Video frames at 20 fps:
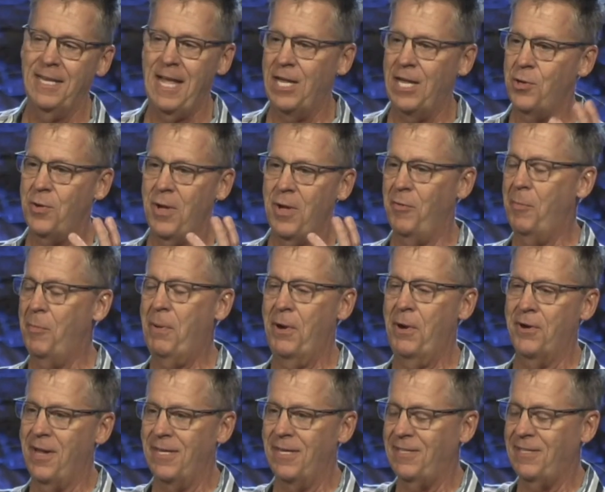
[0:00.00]
how do you have a
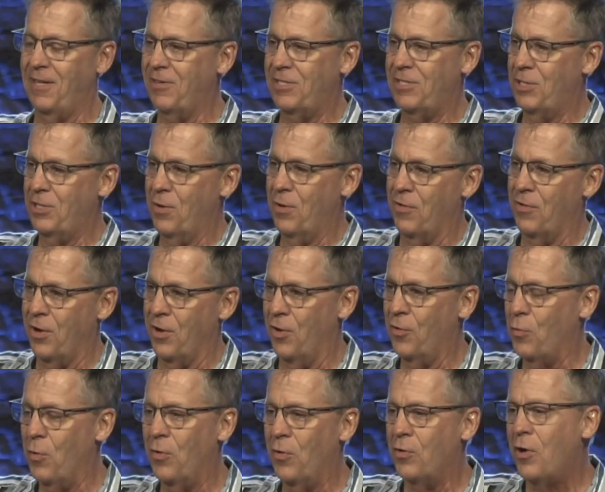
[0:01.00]
paradise at the center of the earth?
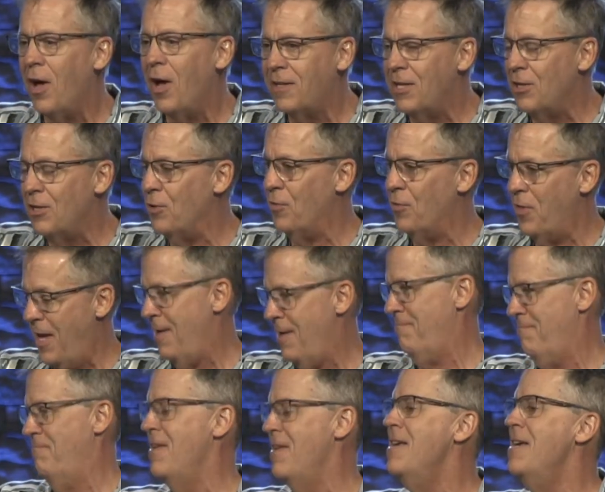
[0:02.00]
Well, God can do that.
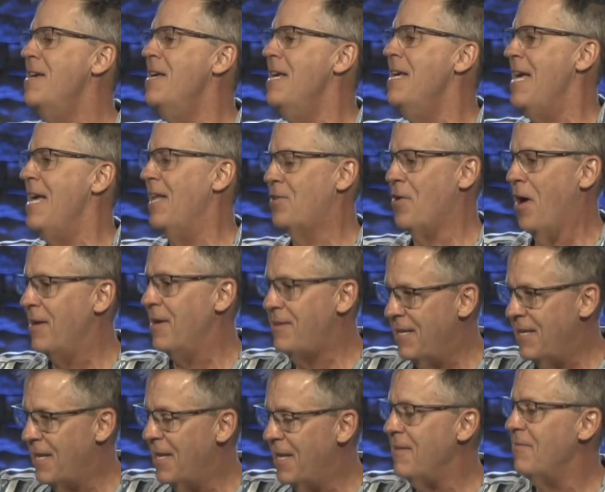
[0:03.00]
And God
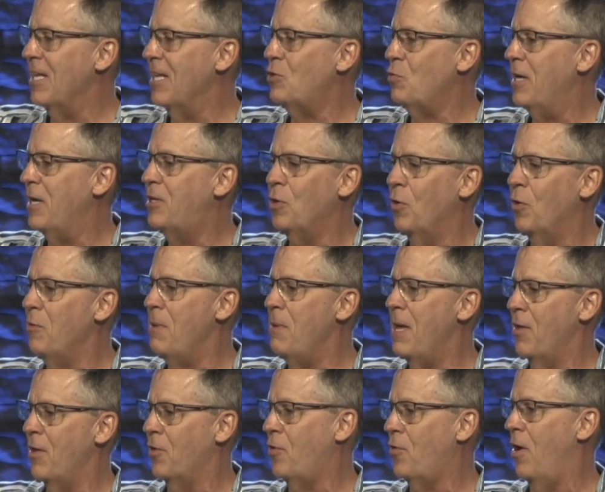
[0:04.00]
did it. And that's why he told the man
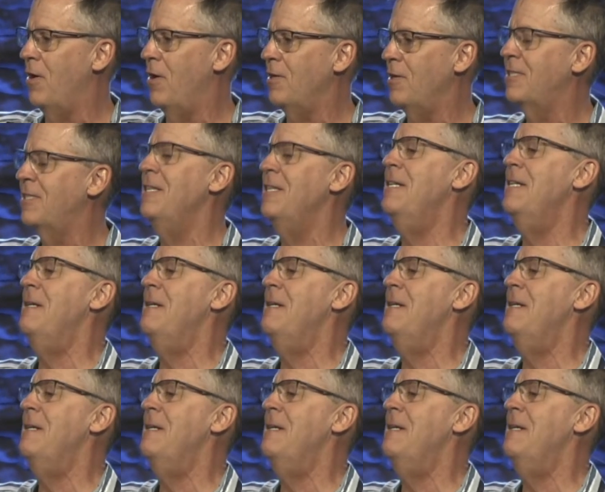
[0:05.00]
on the cross,